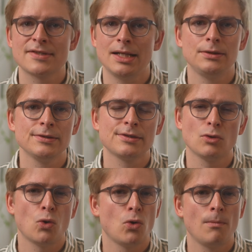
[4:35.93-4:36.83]
cells,
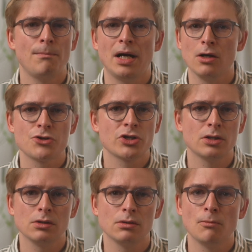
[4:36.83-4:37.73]
or
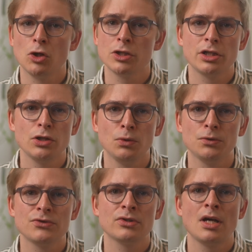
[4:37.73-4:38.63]
biological
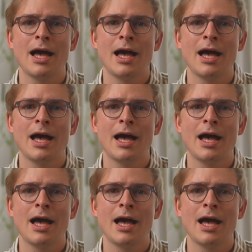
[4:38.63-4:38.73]
molecules